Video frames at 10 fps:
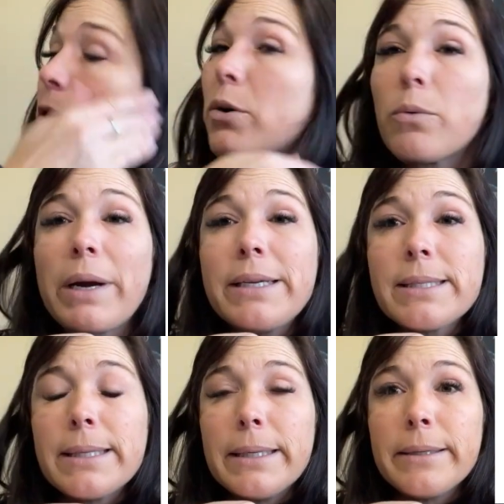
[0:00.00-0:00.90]

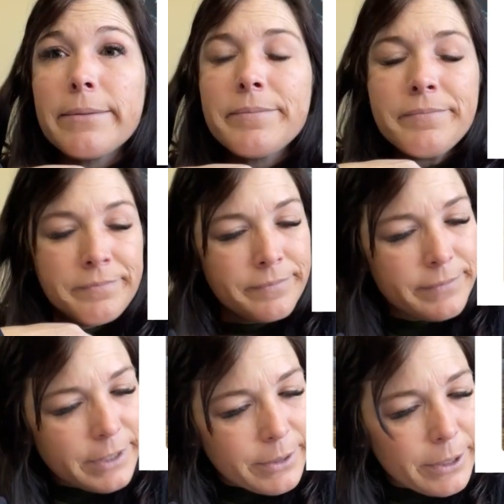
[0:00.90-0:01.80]
crazy.
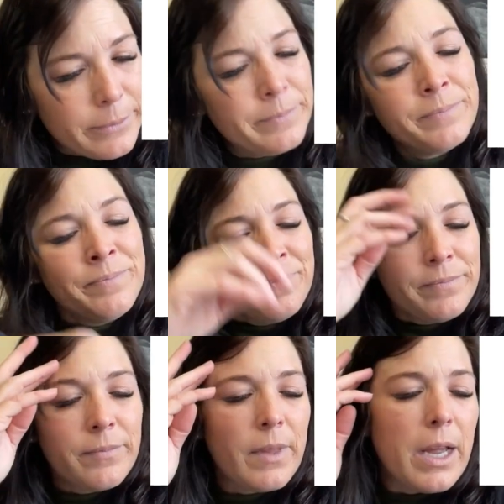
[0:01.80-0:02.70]
There we go.
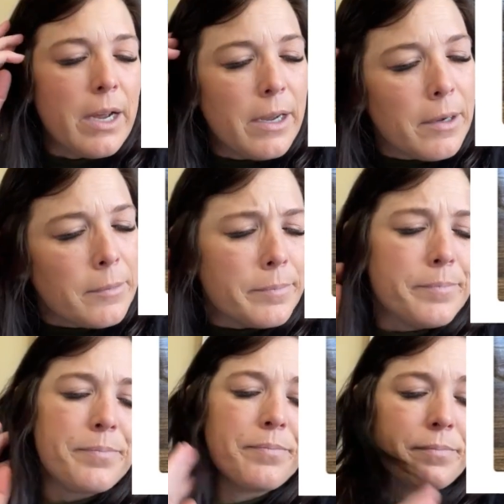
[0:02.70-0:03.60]

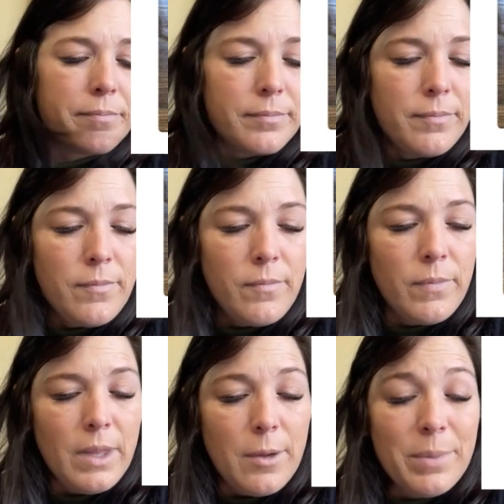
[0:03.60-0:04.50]
Um,
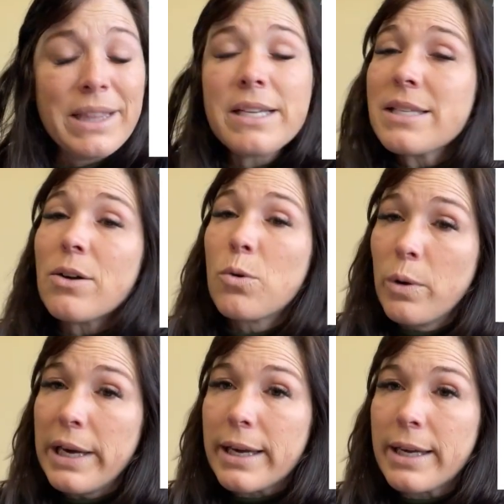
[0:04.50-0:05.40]
but they sell
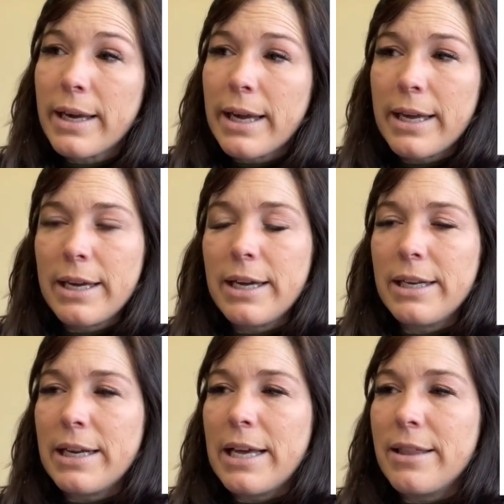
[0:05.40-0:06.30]
quick
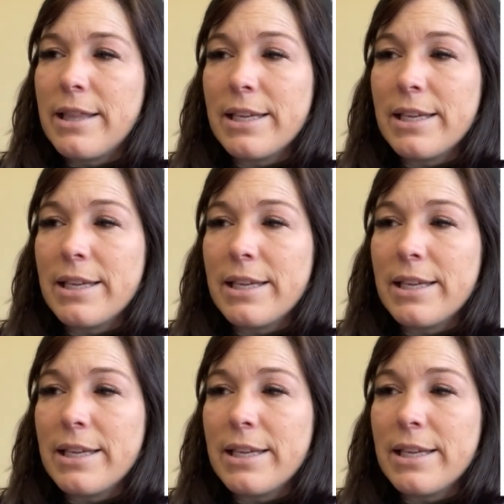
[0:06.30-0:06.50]
and